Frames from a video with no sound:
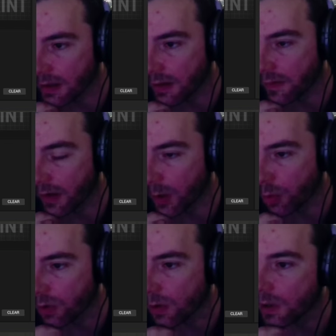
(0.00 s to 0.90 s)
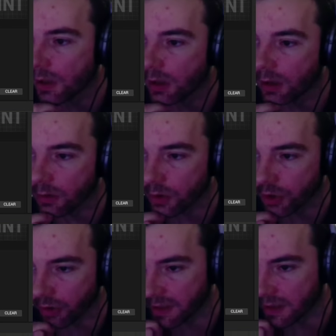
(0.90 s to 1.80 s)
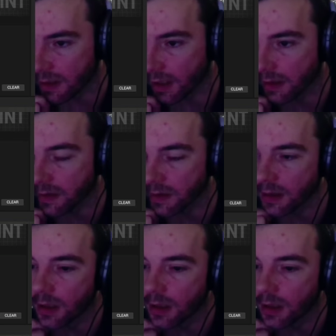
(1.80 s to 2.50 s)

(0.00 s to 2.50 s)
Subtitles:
a variable called trace index,